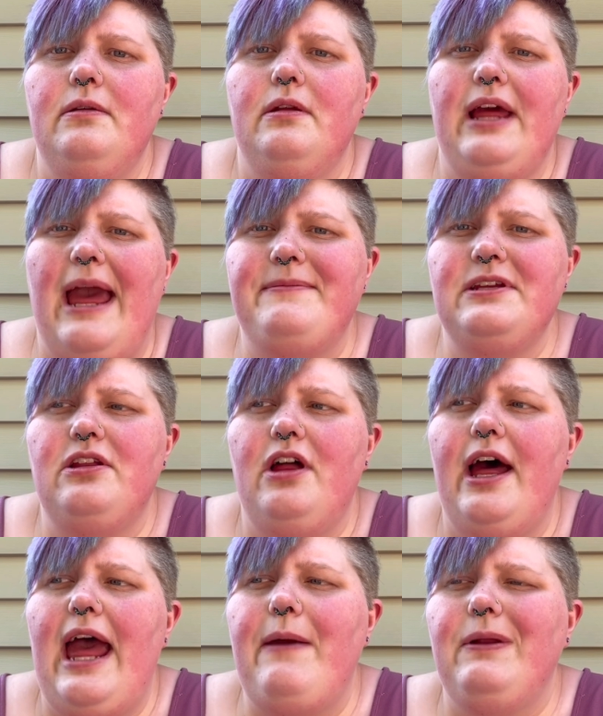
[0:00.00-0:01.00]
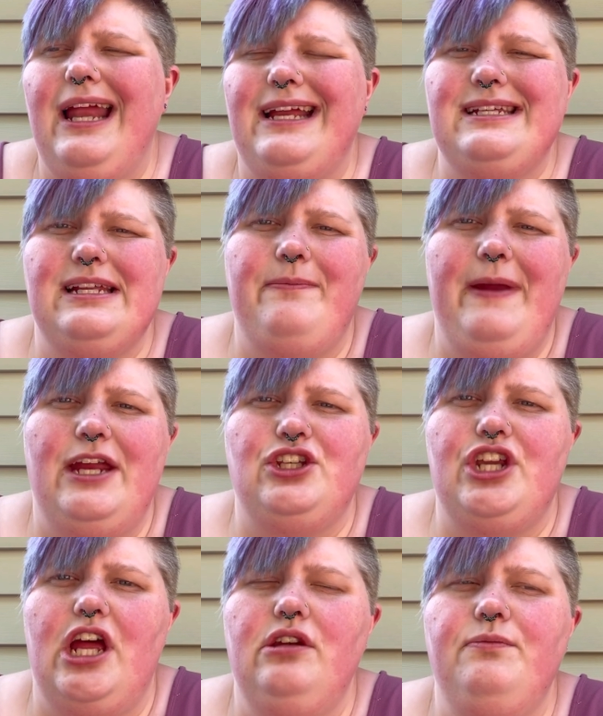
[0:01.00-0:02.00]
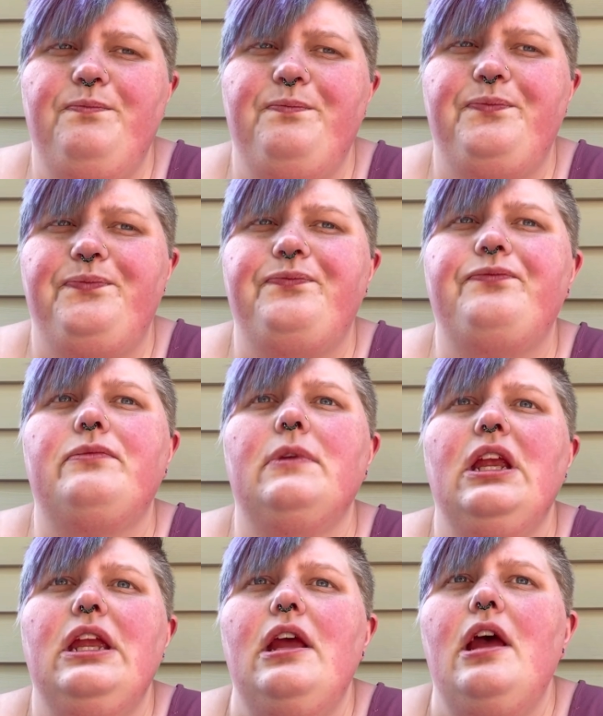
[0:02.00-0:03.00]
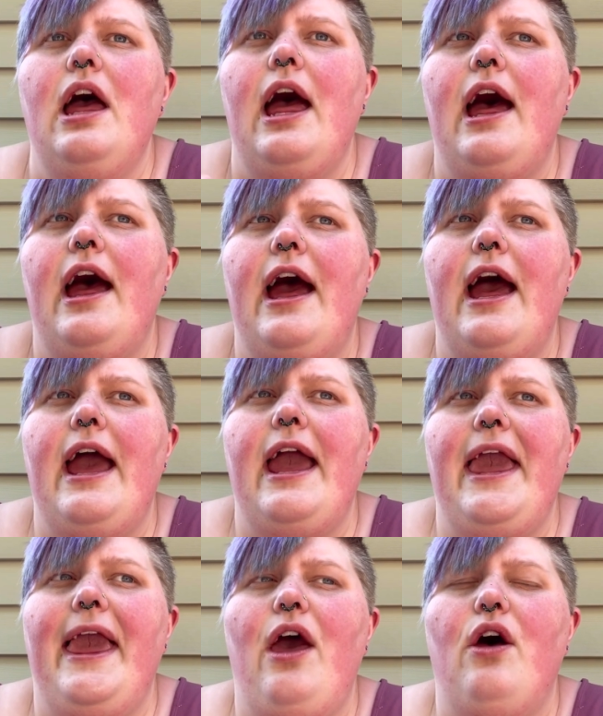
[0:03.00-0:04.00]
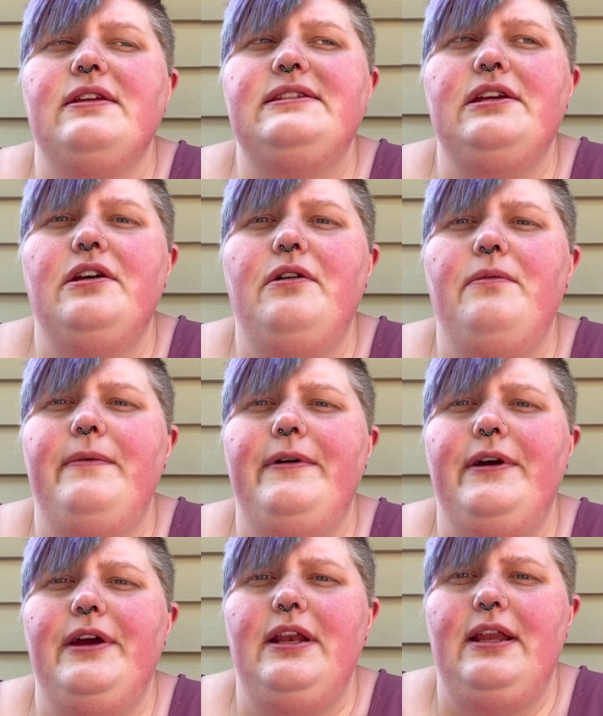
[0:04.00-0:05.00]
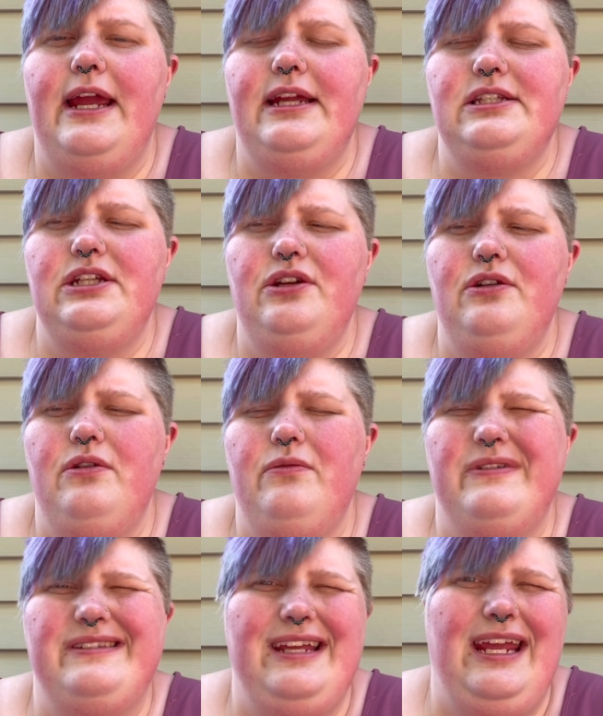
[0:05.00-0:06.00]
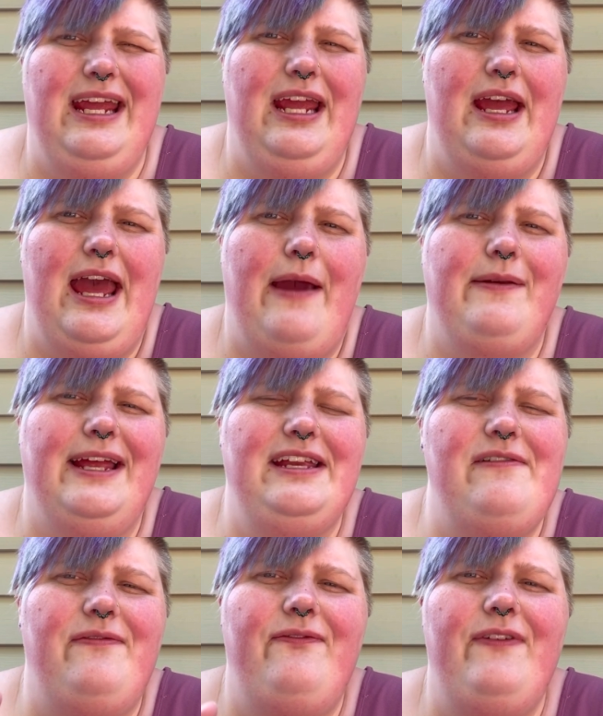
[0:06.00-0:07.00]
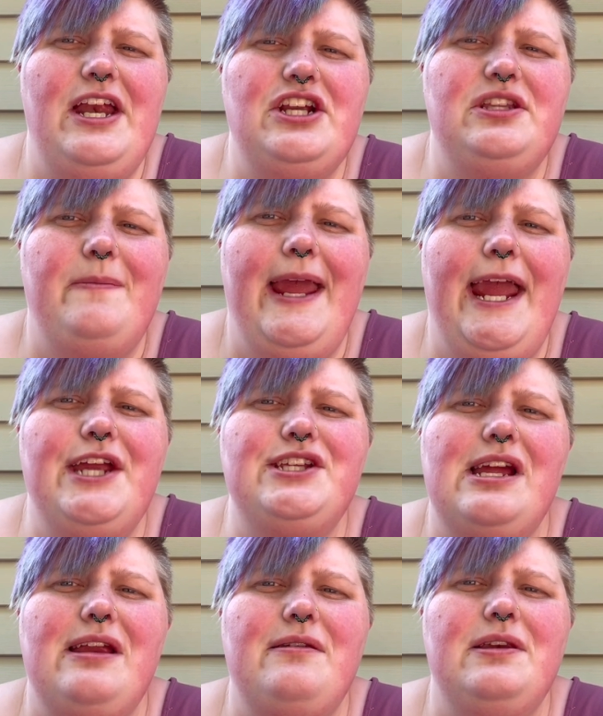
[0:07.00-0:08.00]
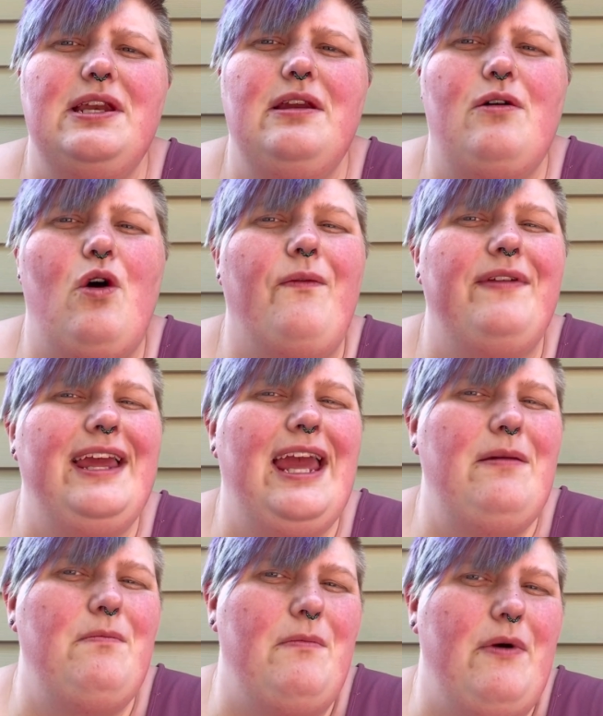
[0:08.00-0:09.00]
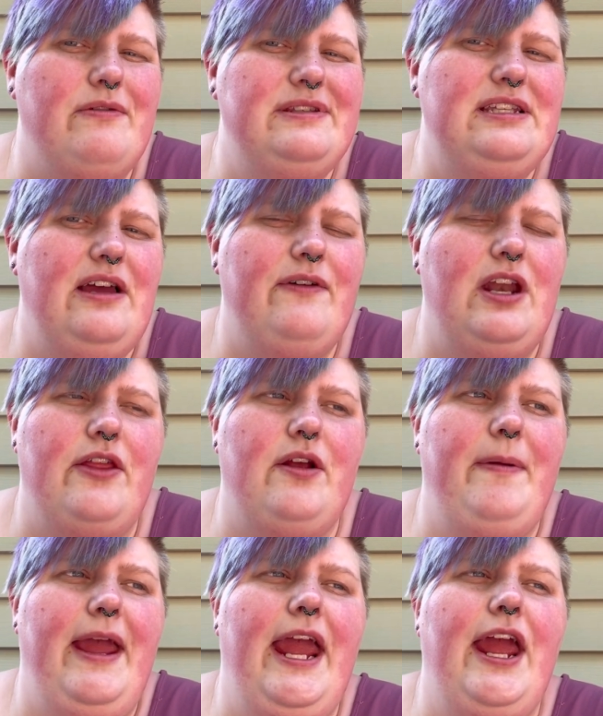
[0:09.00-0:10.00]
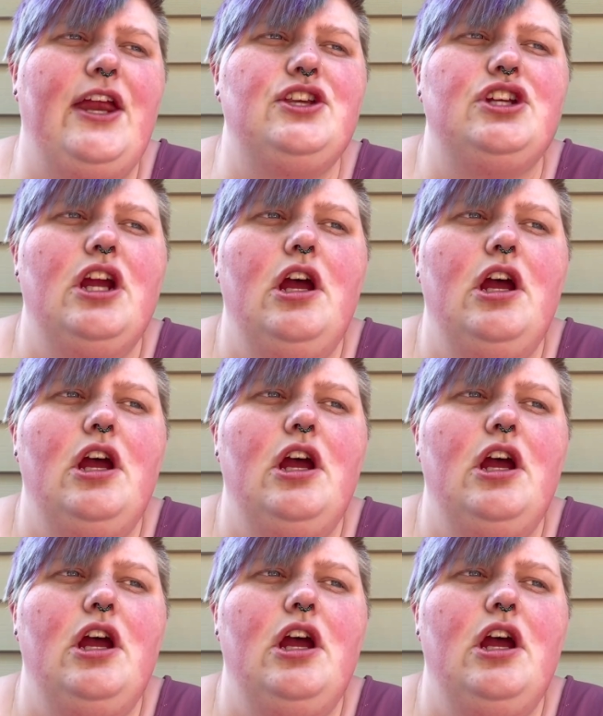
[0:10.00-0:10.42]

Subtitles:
Captain Claw, I would like to get a page done. I also would like to, I would like to finish the page and hopefully get most of another page